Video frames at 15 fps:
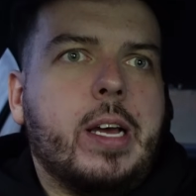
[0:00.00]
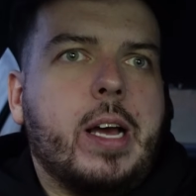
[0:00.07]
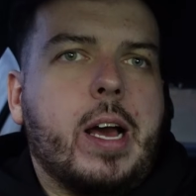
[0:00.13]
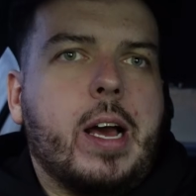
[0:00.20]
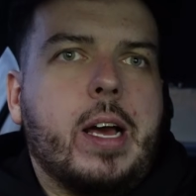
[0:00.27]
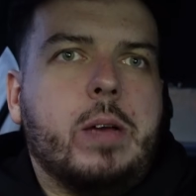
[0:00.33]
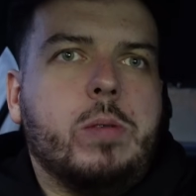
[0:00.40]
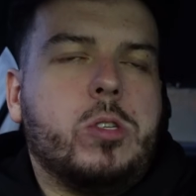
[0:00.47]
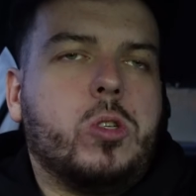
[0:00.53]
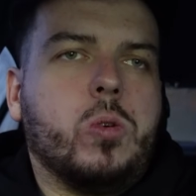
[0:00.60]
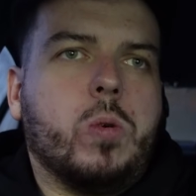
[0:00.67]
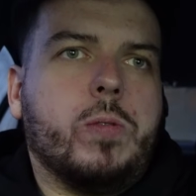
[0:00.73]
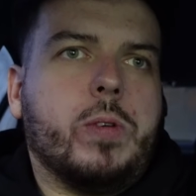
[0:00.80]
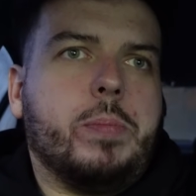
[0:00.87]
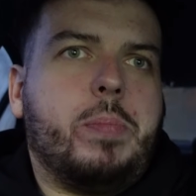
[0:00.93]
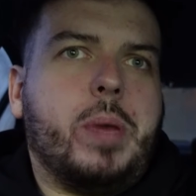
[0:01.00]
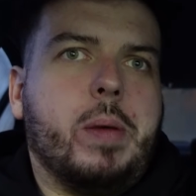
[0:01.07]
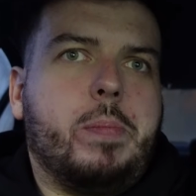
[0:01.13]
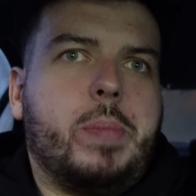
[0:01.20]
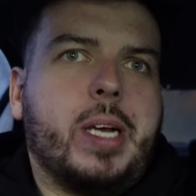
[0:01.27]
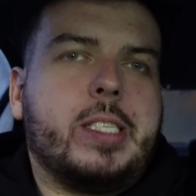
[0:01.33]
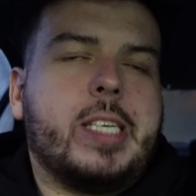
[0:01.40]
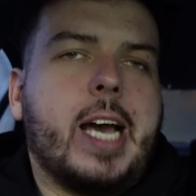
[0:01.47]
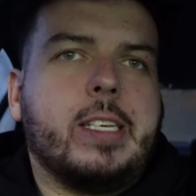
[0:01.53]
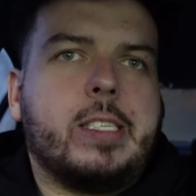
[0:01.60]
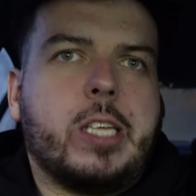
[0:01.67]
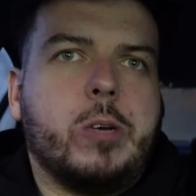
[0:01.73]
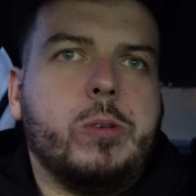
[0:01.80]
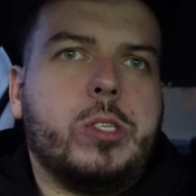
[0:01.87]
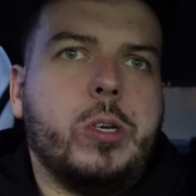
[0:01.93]
It was sort of a big
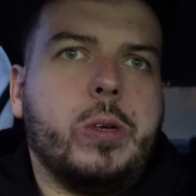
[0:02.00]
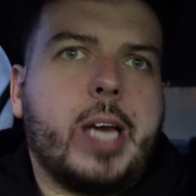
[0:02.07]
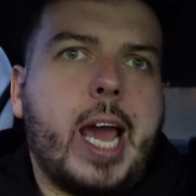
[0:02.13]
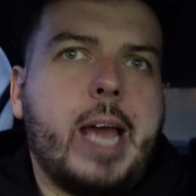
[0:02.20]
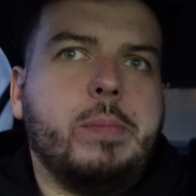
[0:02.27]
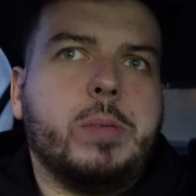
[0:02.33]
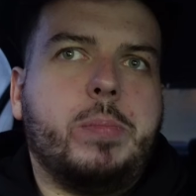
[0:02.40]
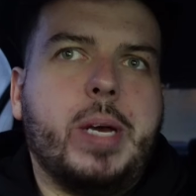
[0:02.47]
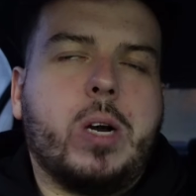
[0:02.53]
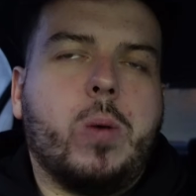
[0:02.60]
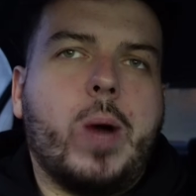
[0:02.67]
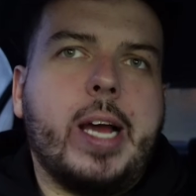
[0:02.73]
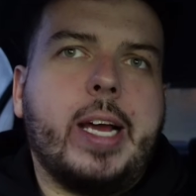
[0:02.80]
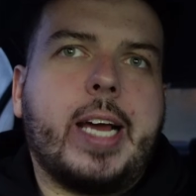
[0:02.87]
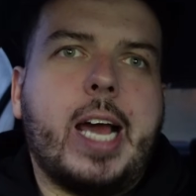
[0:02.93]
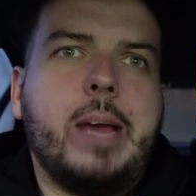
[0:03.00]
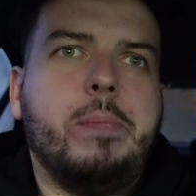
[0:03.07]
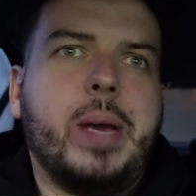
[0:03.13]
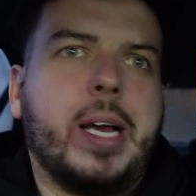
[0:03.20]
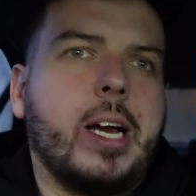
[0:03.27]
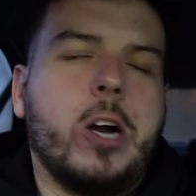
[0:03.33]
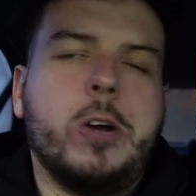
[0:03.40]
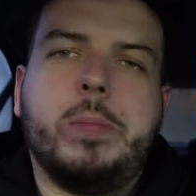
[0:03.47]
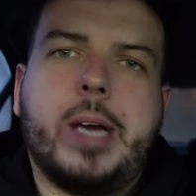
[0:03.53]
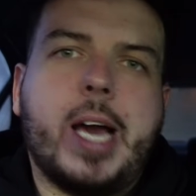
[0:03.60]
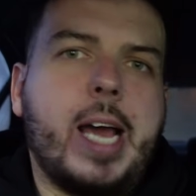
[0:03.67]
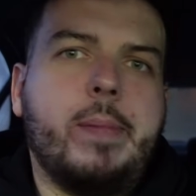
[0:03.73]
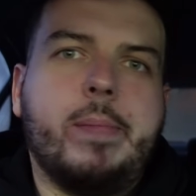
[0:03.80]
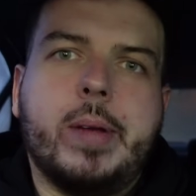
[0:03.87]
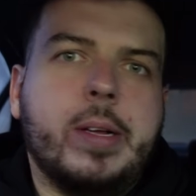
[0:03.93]
test, those two games. Big away game, big home
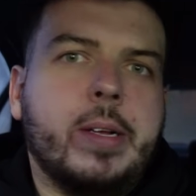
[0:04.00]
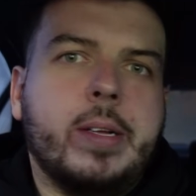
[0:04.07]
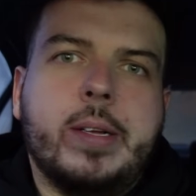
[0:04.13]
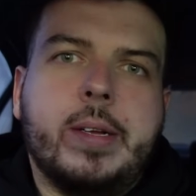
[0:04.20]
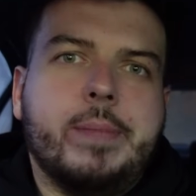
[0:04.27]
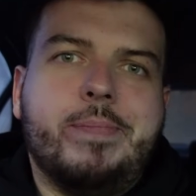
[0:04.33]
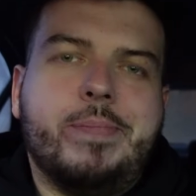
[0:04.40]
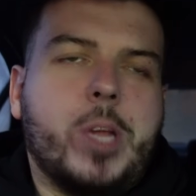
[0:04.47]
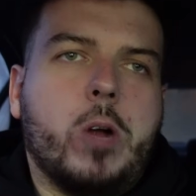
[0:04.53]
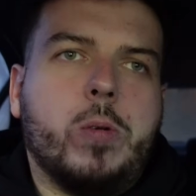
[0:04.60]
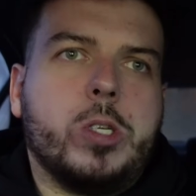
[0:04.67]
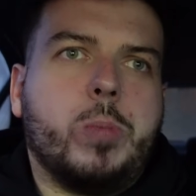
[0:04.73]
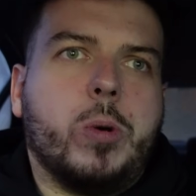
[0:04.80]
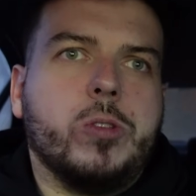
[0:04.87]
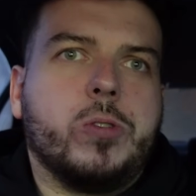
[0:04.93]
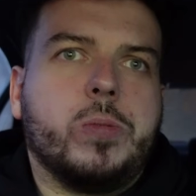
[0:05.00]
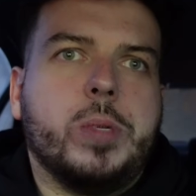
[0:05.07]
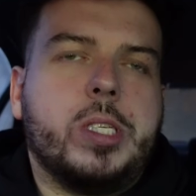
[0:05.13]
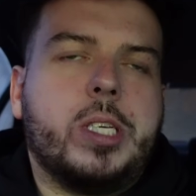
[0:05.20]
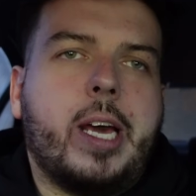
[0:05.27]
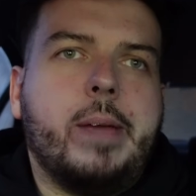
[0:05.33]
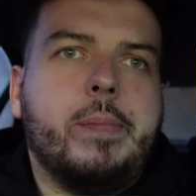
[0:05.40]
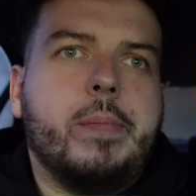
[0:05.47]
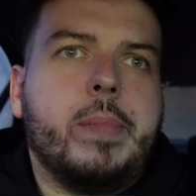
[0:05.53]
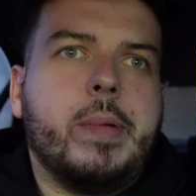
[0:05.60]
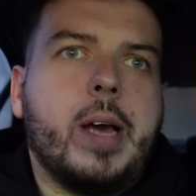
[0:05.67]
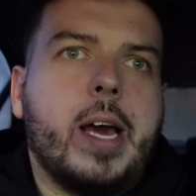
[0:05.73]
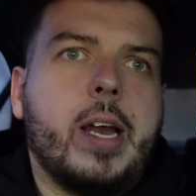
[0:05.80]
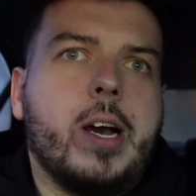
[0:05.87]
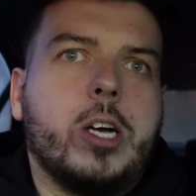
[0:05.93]
game. No response from the team,
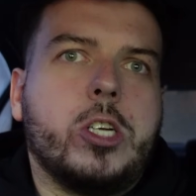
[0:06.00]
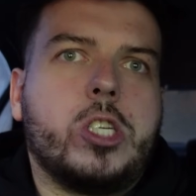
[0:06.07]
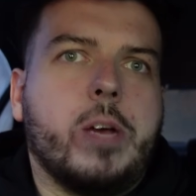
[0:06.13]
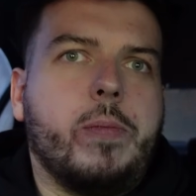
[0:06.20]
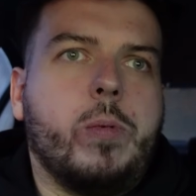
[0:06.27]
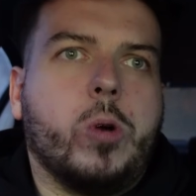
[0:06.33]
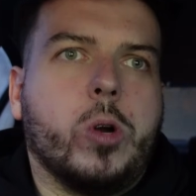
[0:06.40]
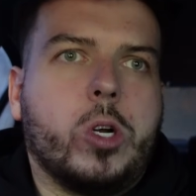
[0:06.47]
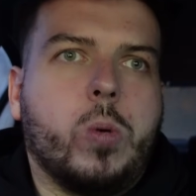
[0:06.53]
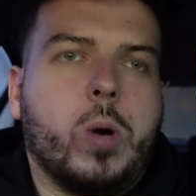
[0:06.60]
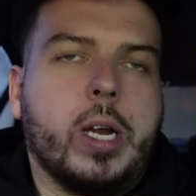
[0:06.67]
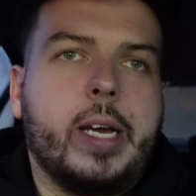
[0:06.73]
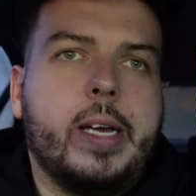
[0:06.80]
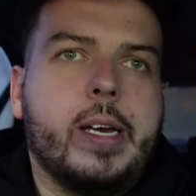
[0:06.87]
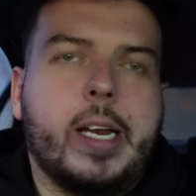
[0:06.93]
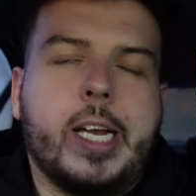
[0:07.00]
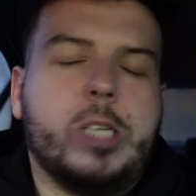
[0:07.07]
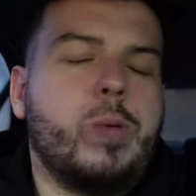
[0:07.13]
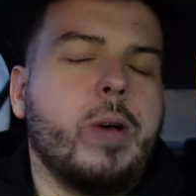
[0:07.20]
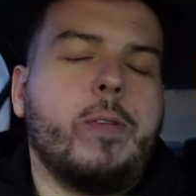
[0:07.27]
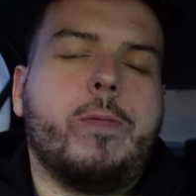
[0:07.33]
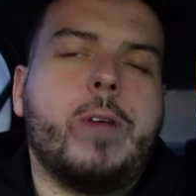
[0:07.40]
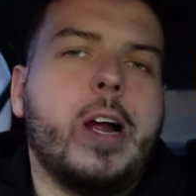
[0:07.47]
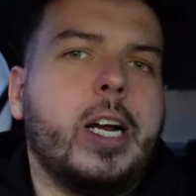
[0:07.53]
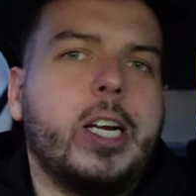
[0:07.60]
and I just don't think we've got the quality unless we have a very